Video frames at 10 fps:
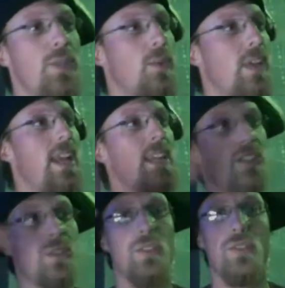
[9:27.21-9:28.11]
You will get a
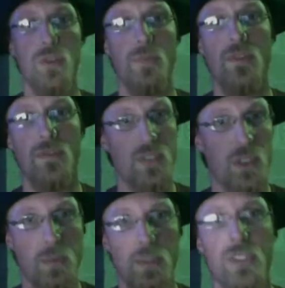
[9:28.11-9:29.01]
certain group of
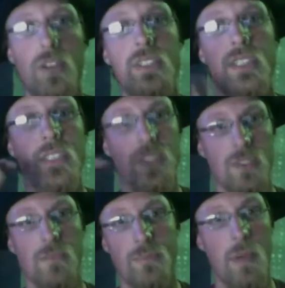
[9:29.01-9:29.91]
superstars and a
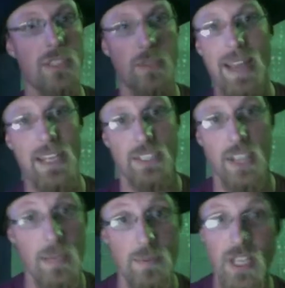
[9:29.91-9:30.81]
certain bunch of match
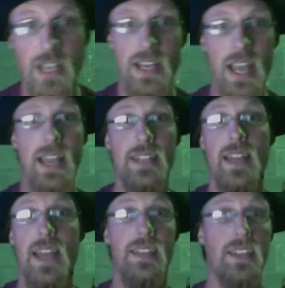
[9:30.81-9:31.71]
types,
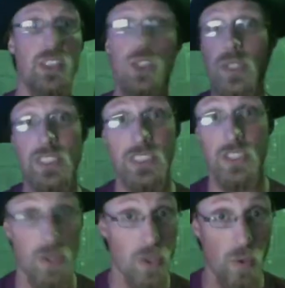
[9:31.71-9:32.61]
and the choices
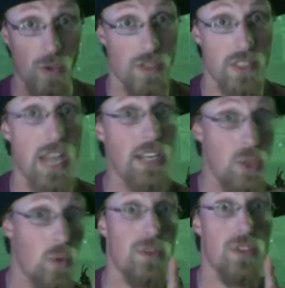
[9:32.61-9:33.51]
are yours and
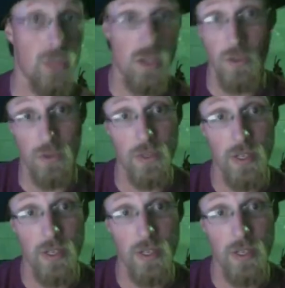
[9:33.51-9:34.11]
yours alone.